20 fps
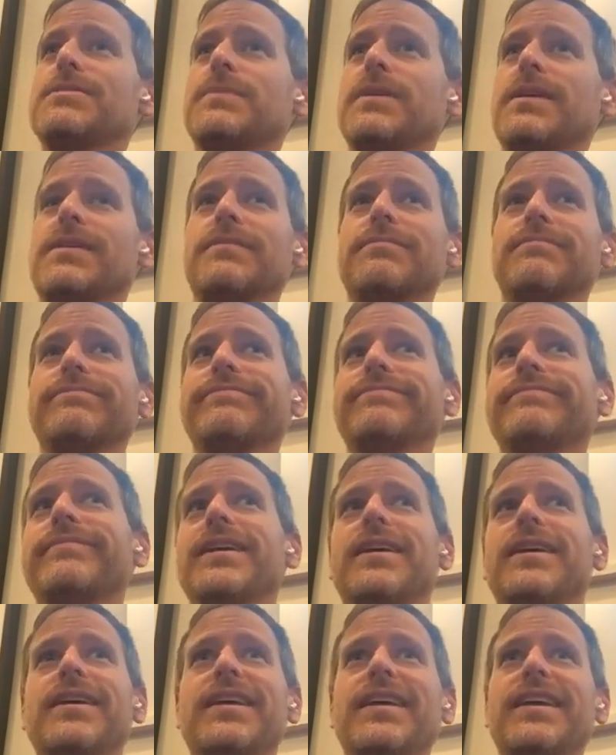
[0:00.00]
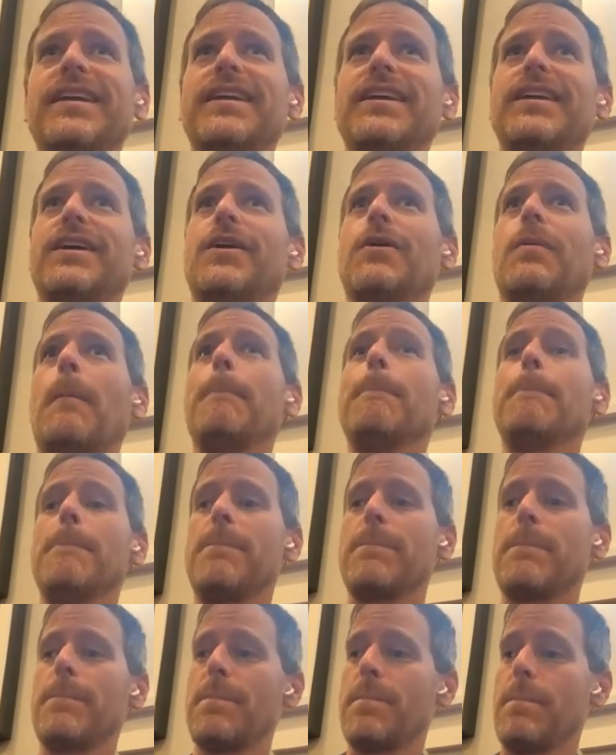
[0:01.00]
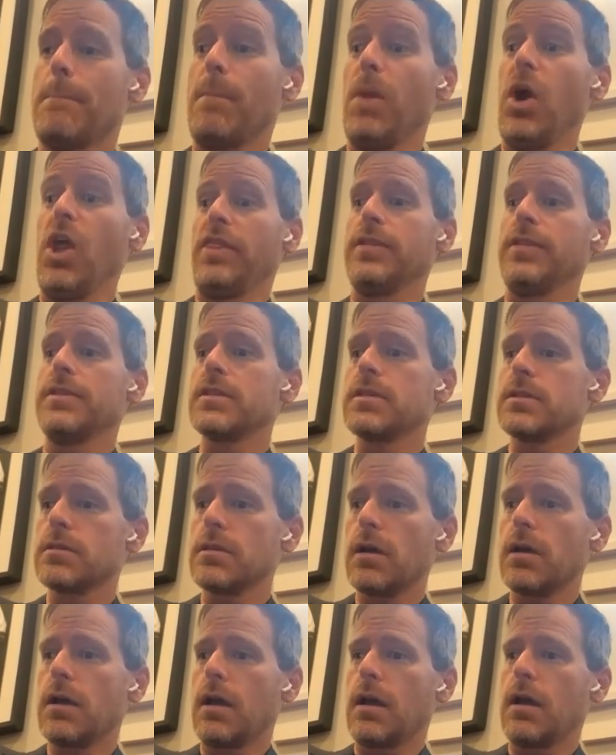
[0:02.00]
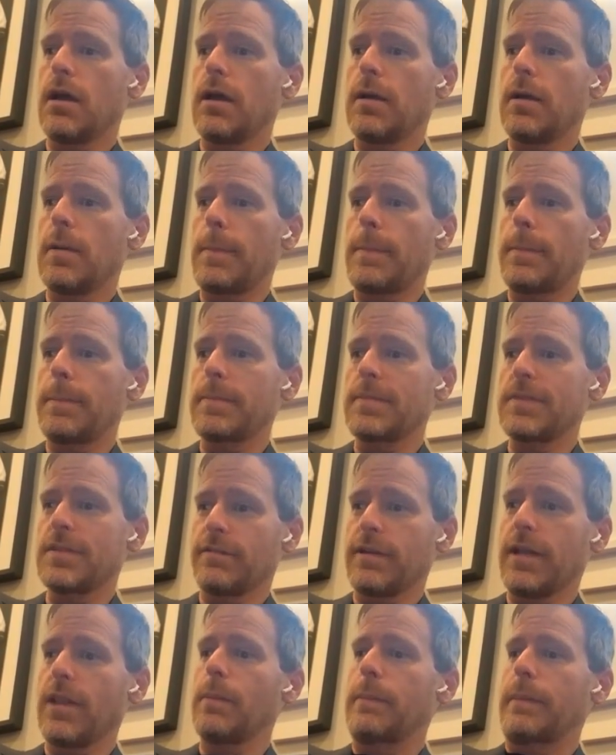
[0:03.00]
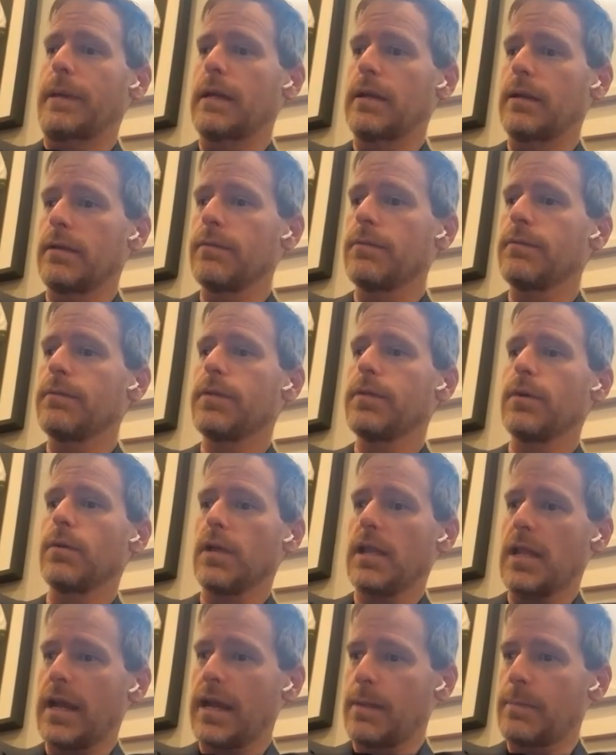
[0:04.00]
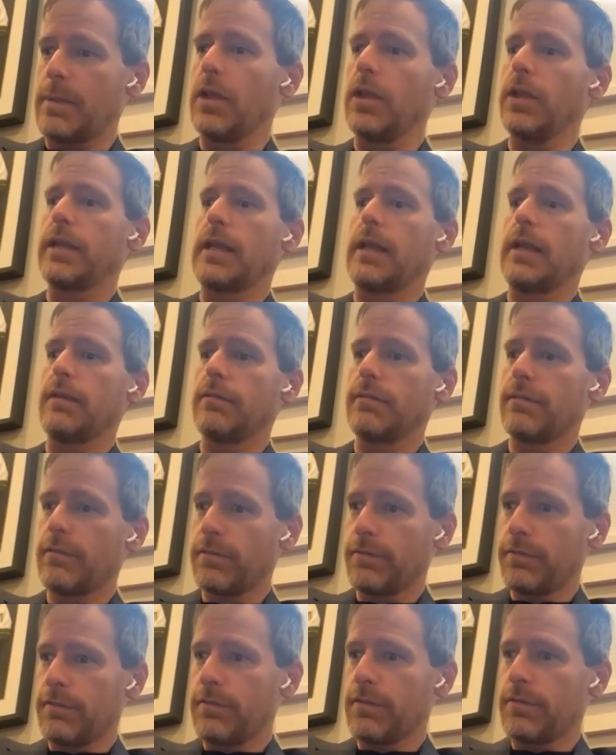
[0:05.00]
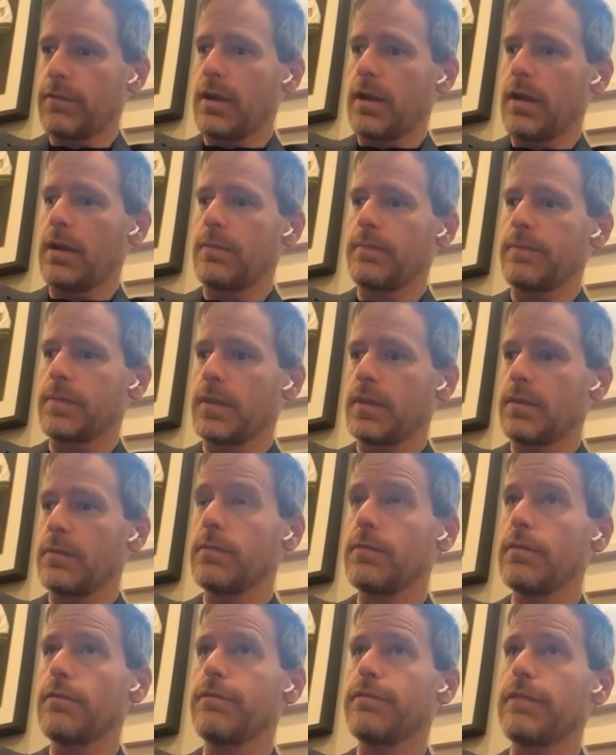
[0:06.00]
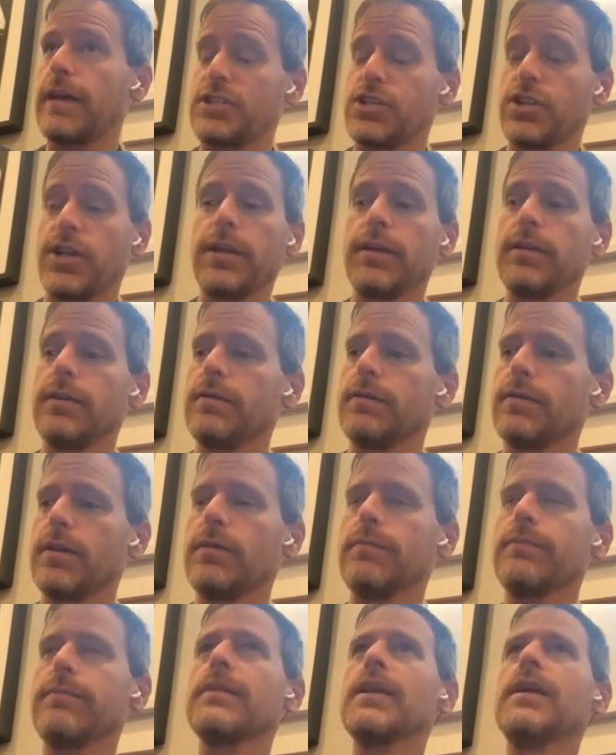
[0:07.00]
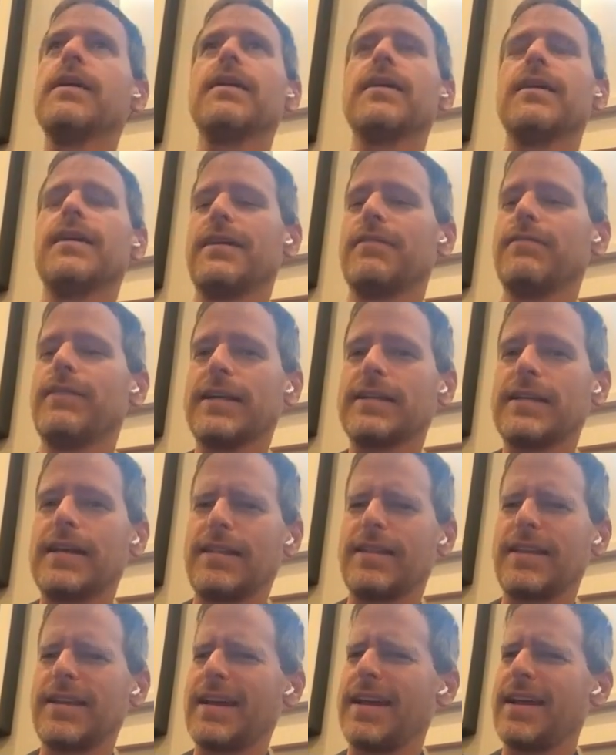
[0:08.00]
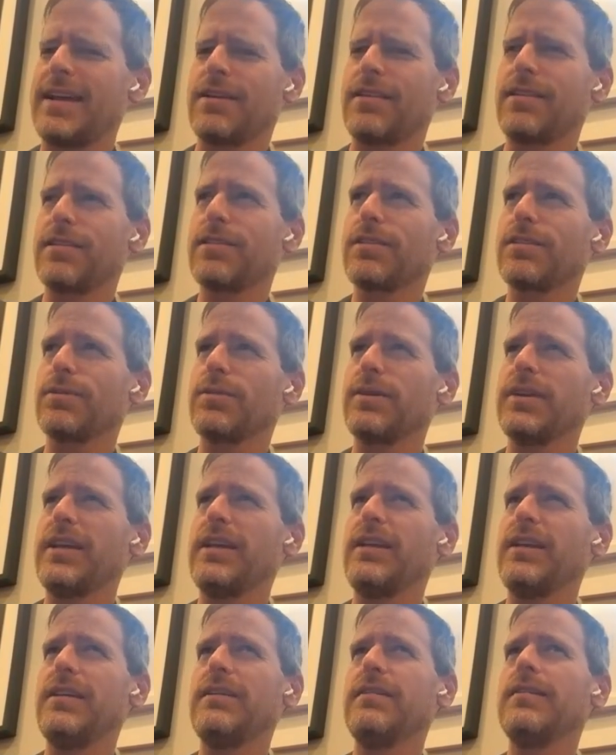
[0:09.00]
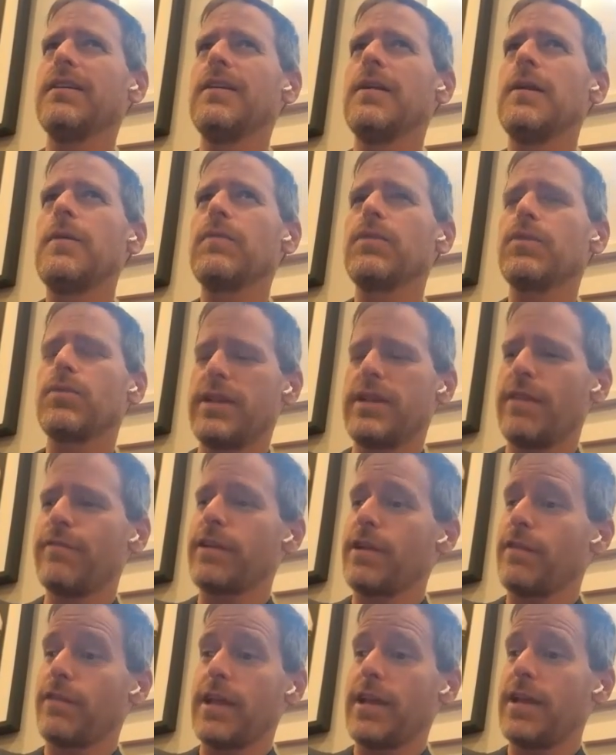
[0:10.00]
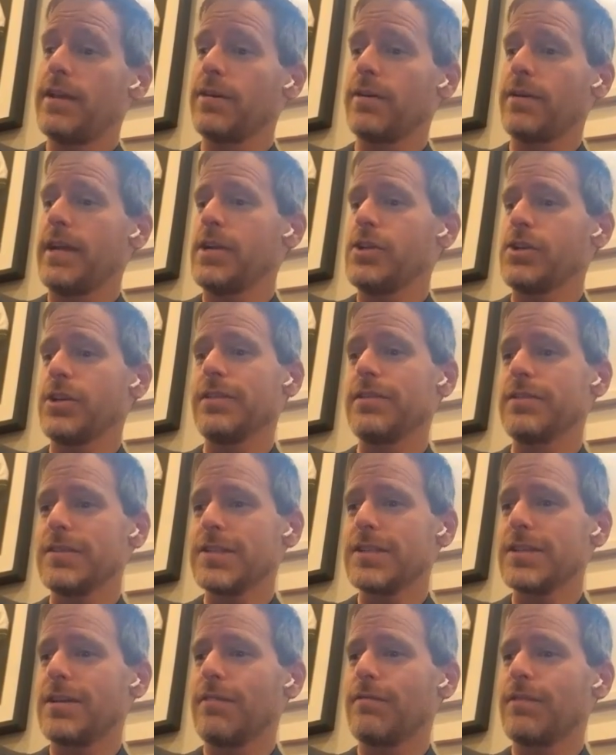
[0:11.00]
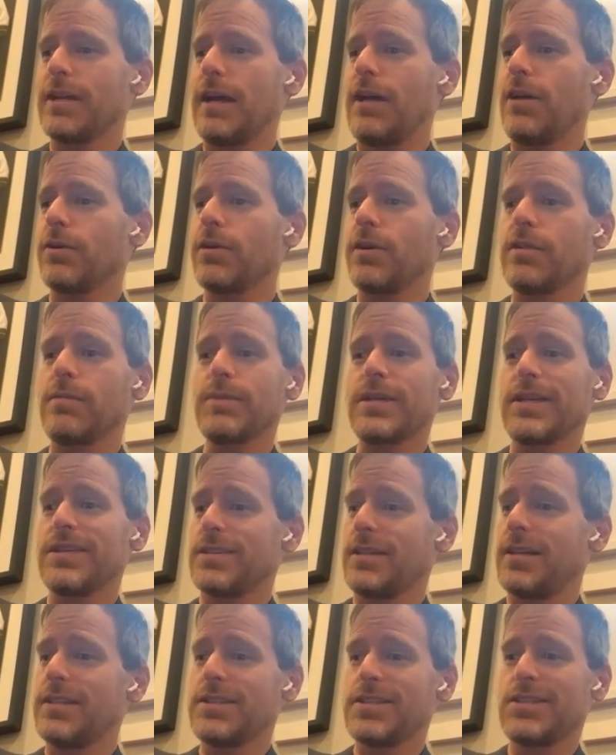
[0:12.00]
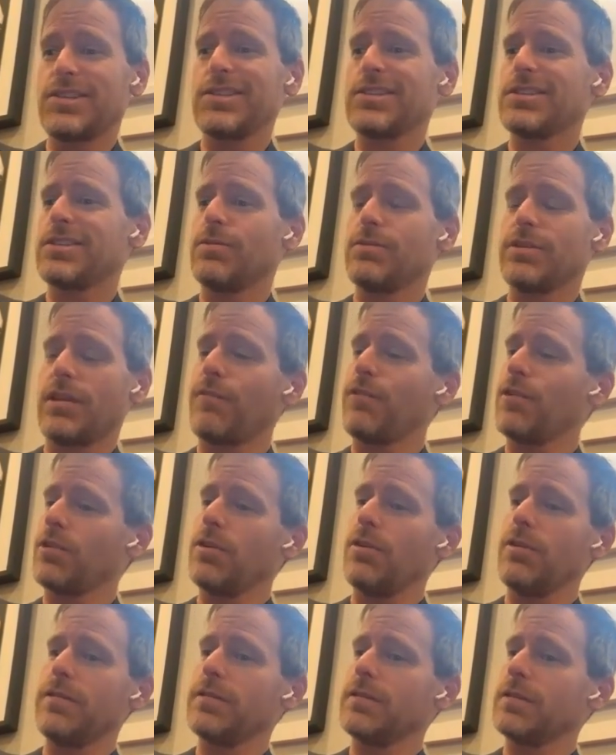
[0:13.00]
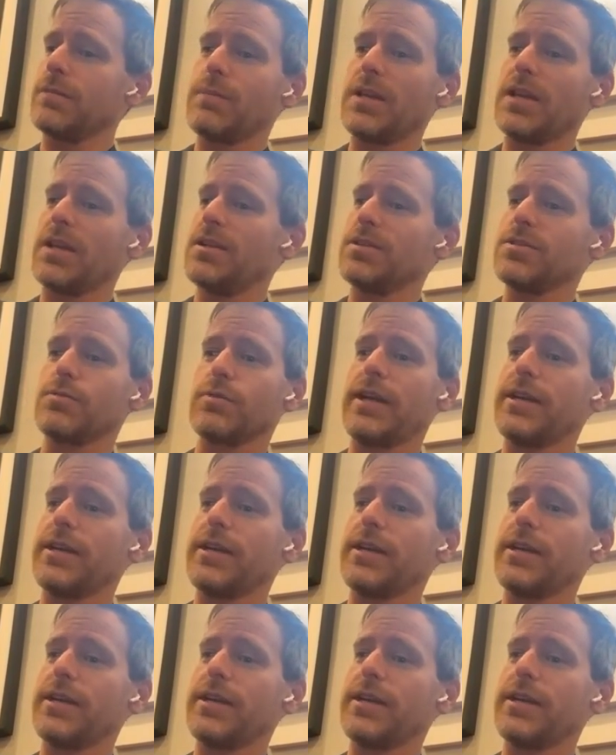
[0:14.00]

spent you know months developing the reliability uh, fetching. In fact, I think I had three different iterations of the algorithm, because it's just so difficult, because